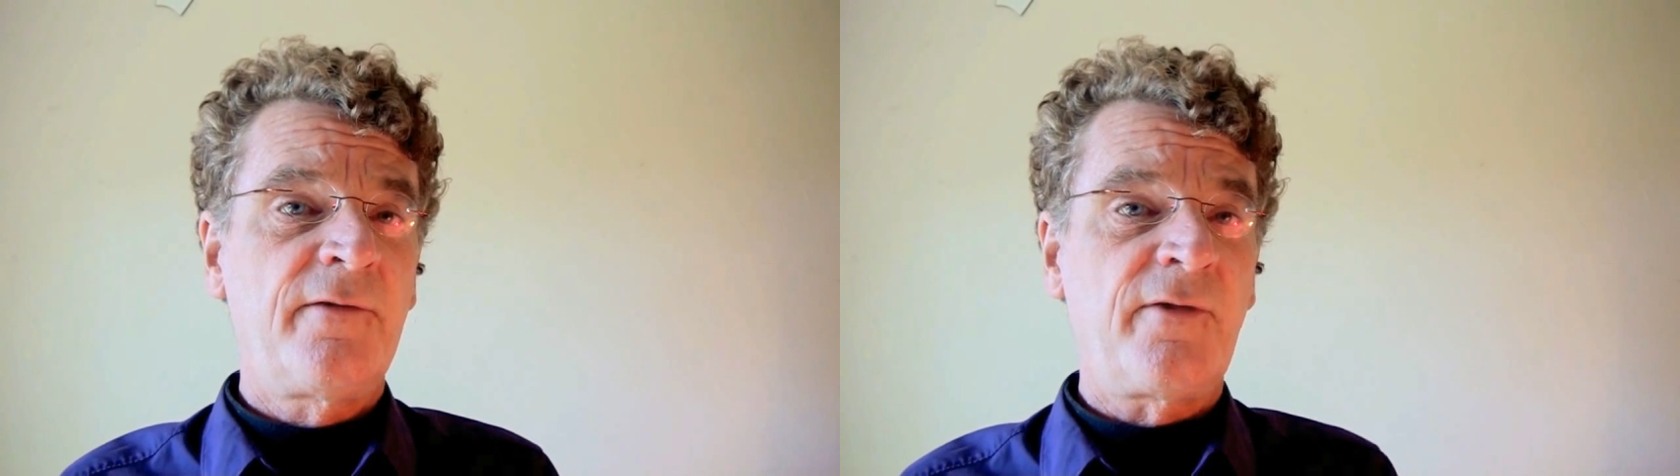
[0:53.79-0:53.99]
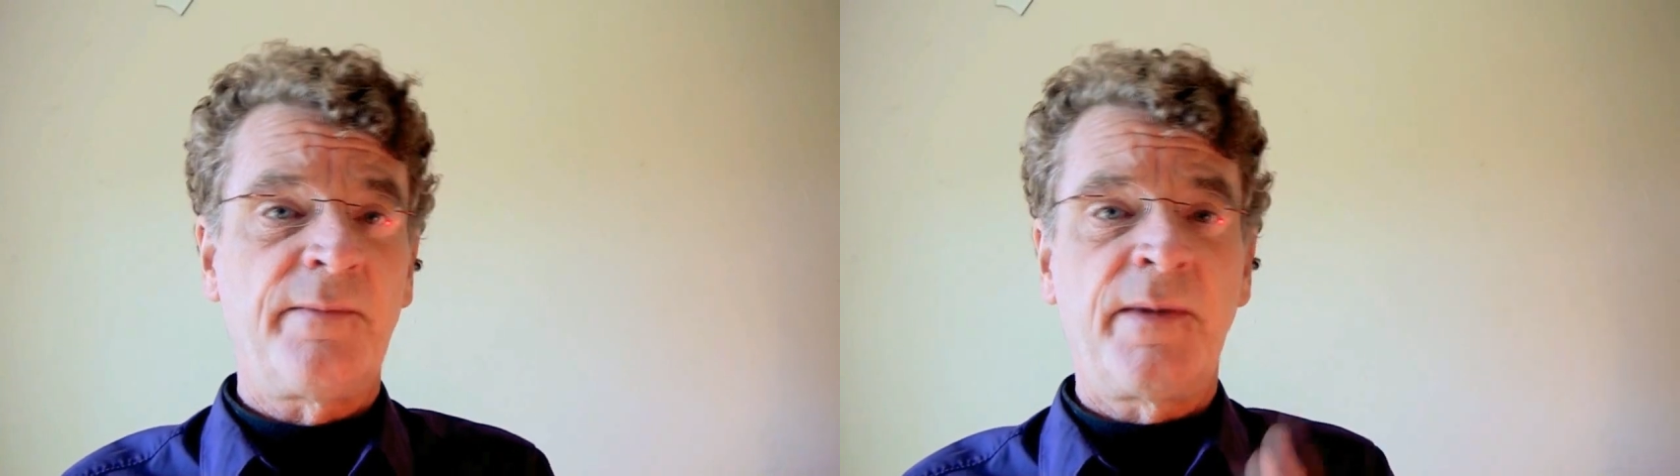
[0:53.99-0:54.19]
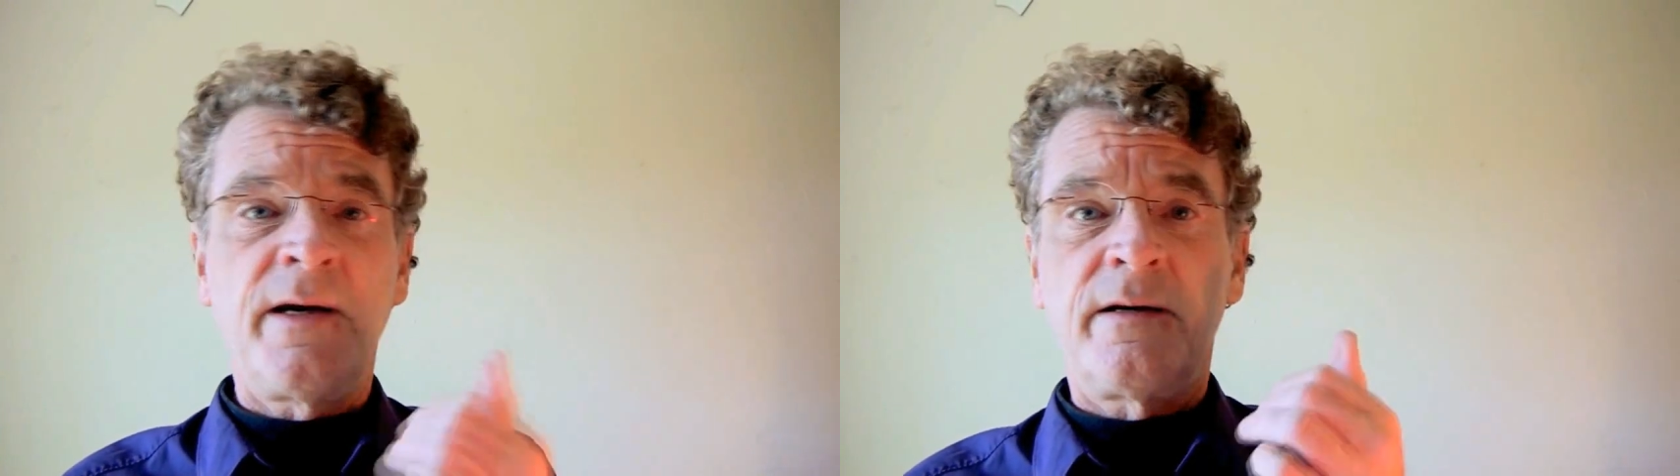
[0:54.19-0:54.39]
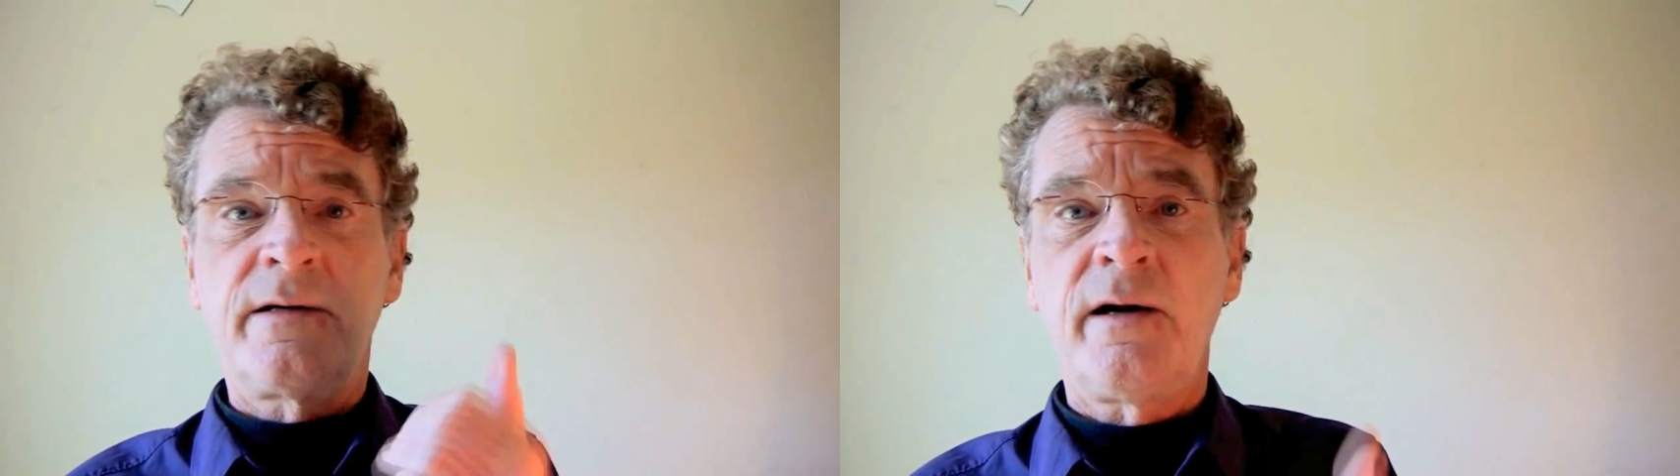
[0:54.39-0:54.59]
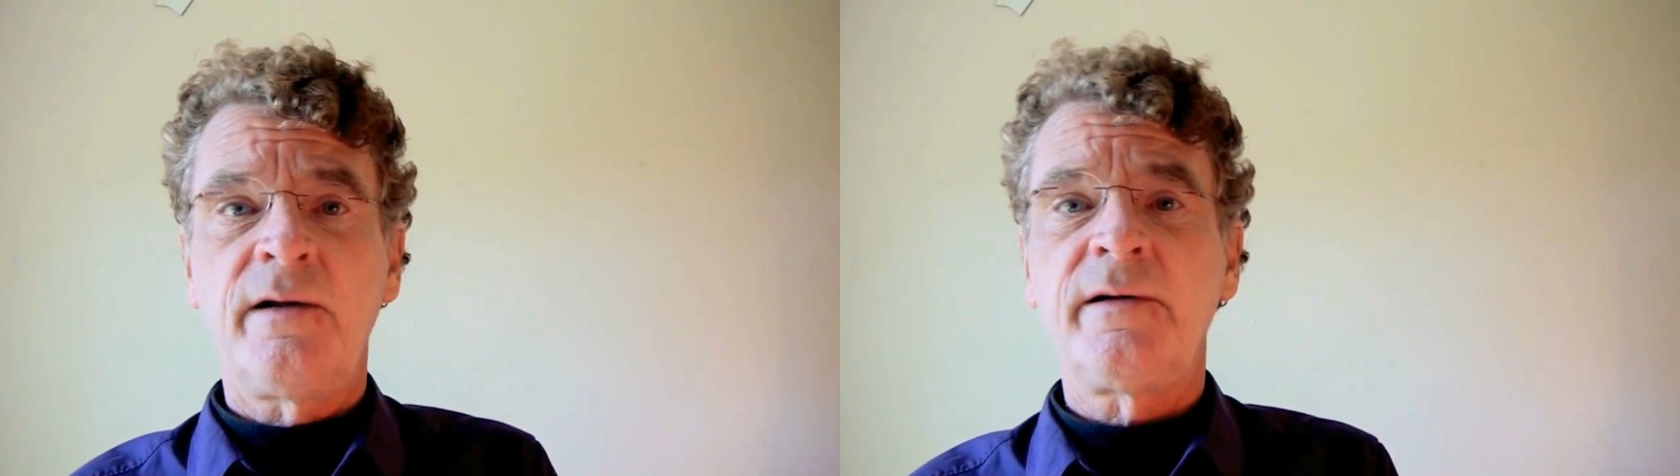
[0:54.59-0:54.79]
from
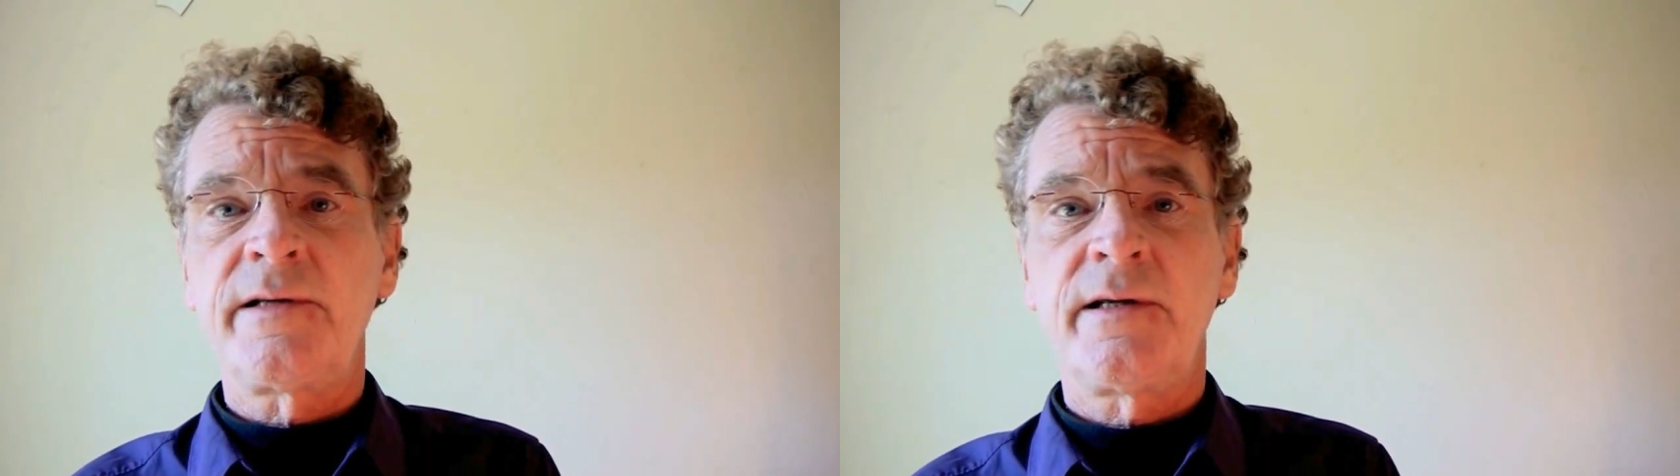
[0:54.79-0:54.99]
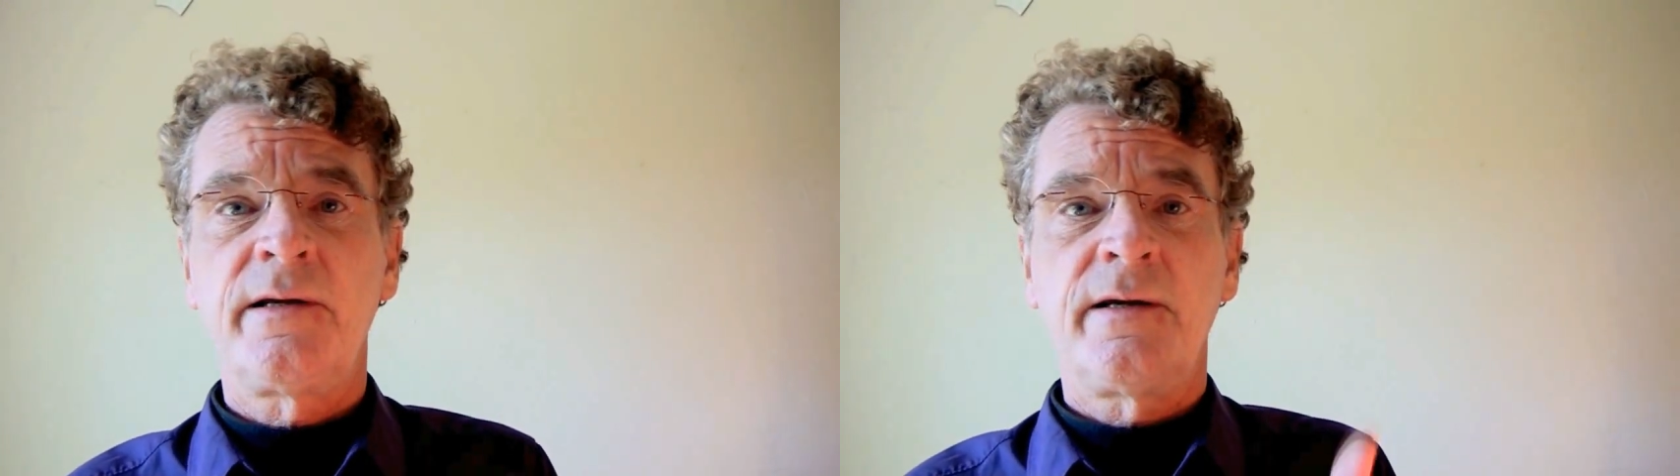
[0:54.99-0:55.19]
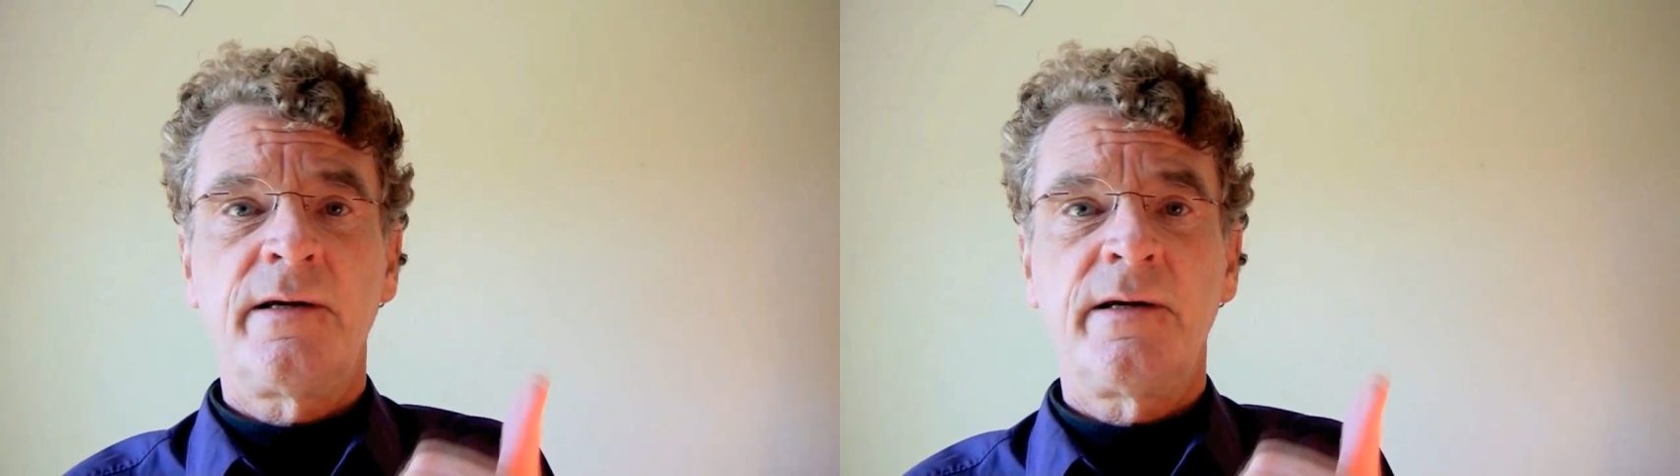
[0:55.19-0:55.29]
cult